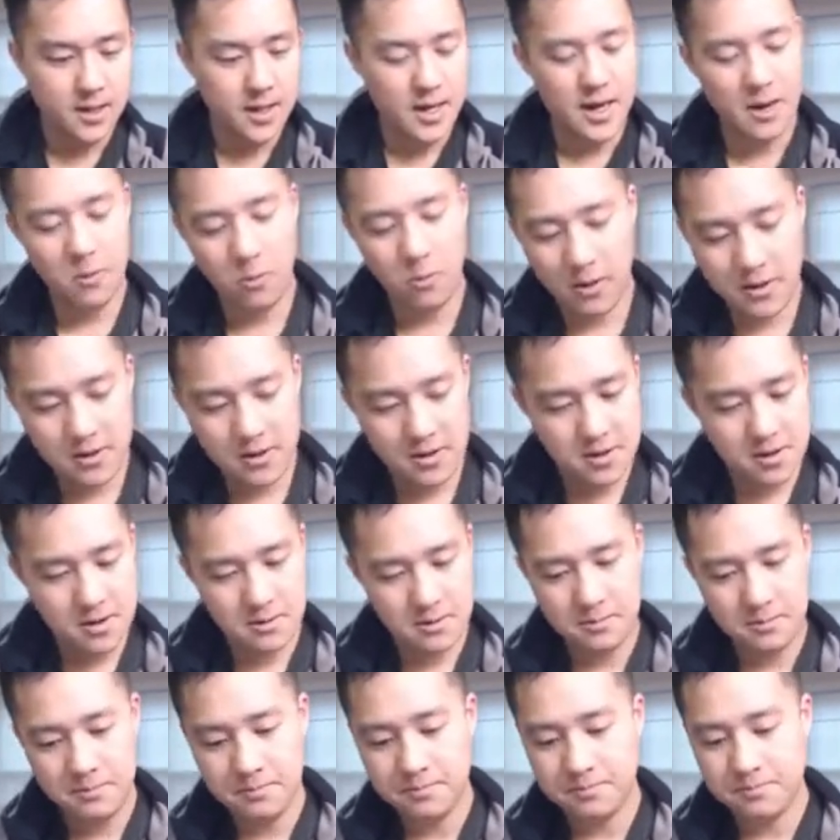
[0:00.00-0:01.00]
I
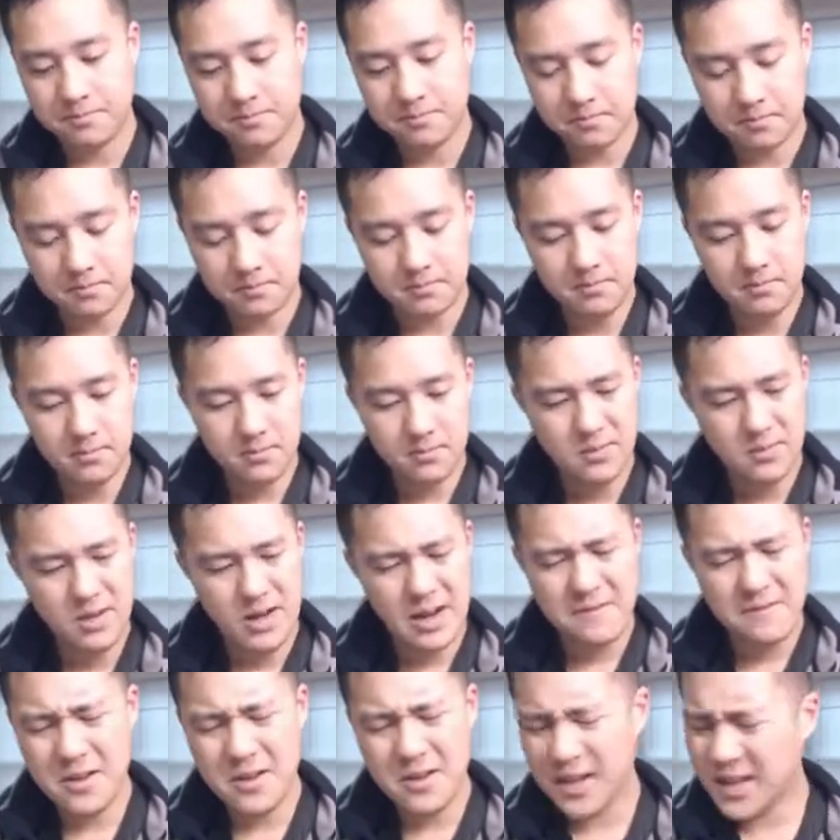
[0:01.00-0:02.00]
wonder,
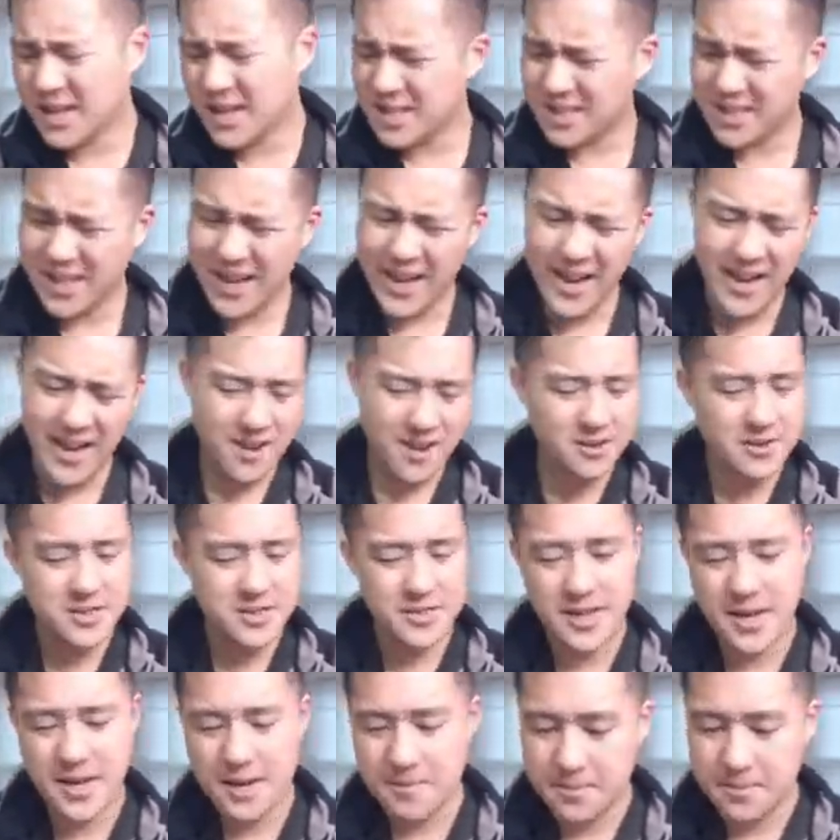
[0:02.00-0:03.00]
I feel like it's a lot of
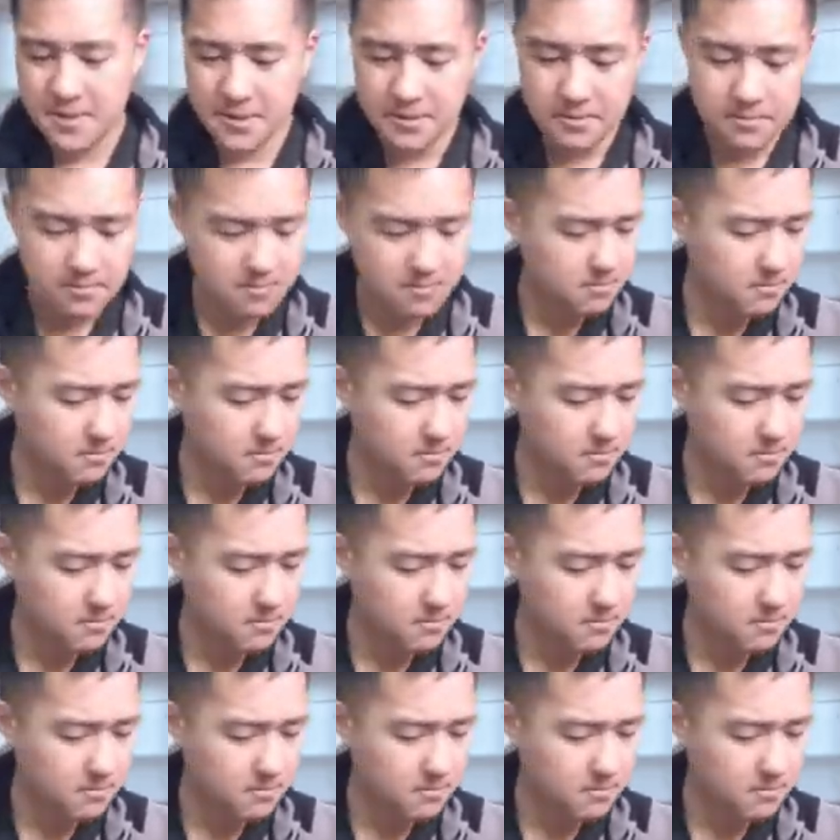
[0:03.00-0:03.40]
energy types,